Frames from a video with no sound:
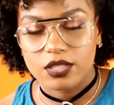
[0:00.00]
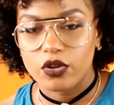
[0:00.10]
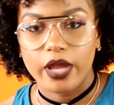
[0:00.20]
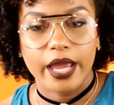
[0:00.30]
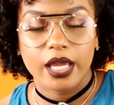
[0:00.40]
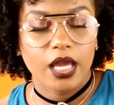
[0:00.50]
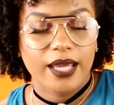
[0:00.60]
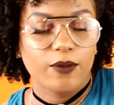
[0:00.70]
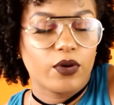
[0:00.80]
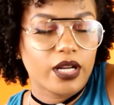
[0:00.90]
So
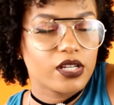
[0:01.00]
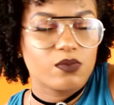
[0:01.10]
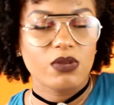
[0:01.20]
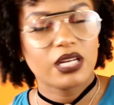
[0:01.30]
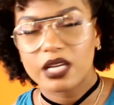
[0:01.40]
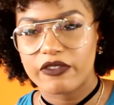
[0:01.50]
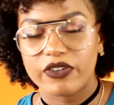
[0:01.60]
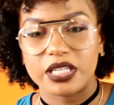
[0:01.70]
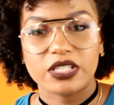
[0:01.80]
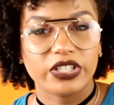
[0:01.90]
it would have just been there
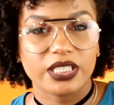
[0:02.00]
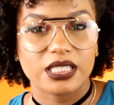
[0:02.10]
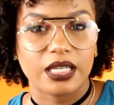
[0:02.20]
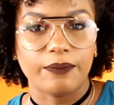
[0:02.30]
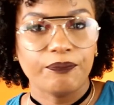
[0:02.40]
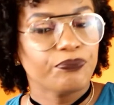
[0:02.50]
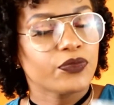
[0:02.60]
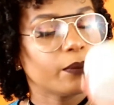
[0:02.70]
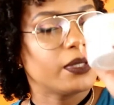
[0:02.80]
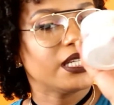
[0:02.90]
for eternity.
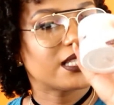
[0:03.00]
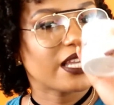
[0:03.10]
But this